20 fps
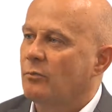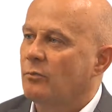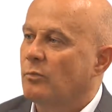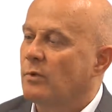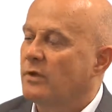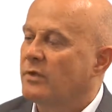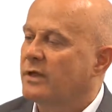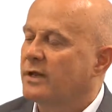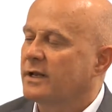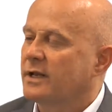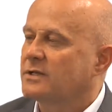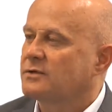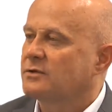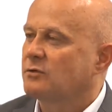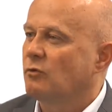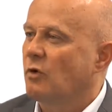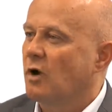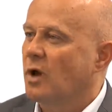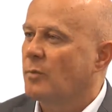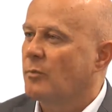We think that's the
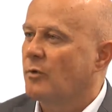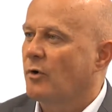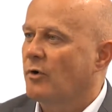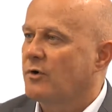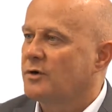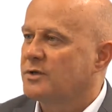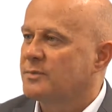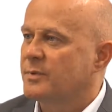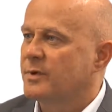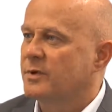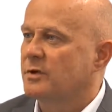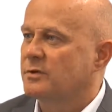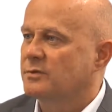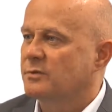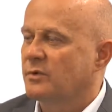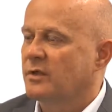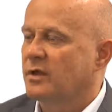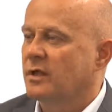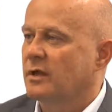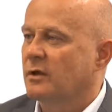right approach because
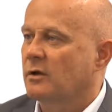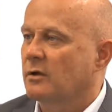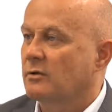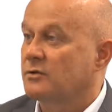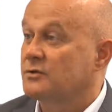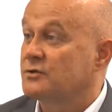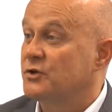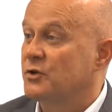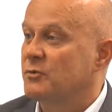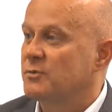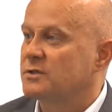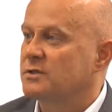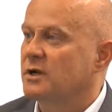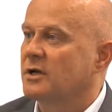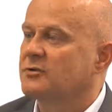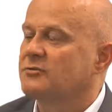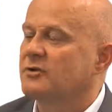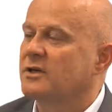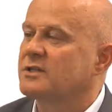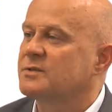we think consumers
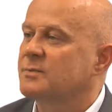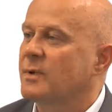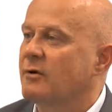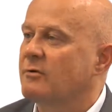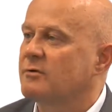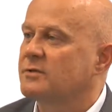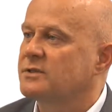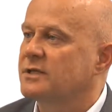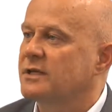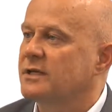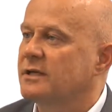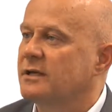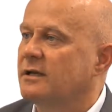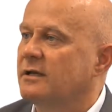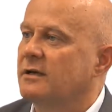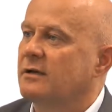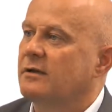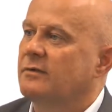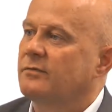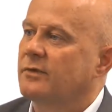like transparency.
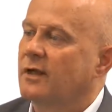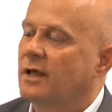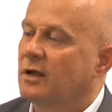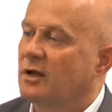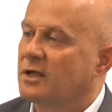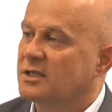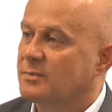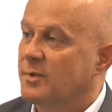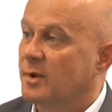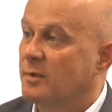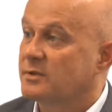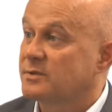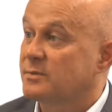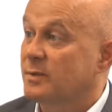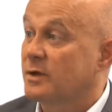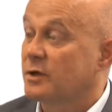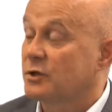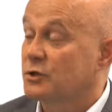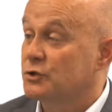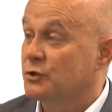They like to be able to
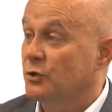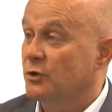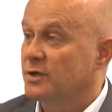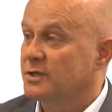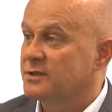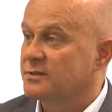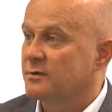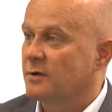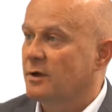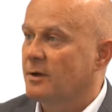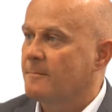make a choice.